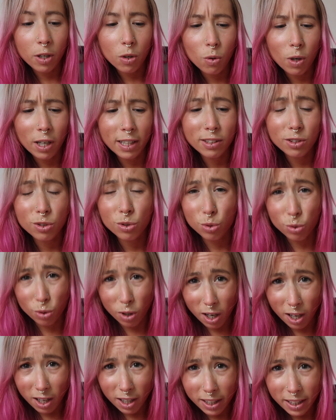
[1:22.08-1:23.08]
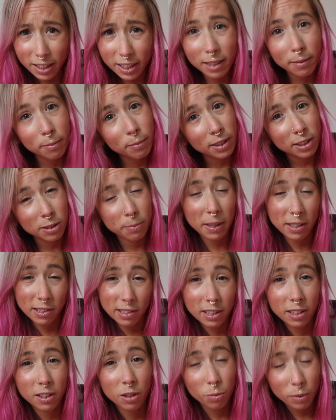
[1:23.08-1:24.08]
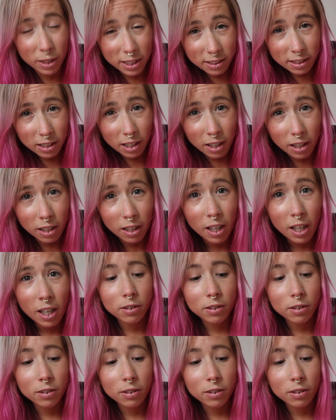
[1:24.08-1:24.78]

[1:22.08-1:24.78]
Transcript: quite dry, especially in the winter.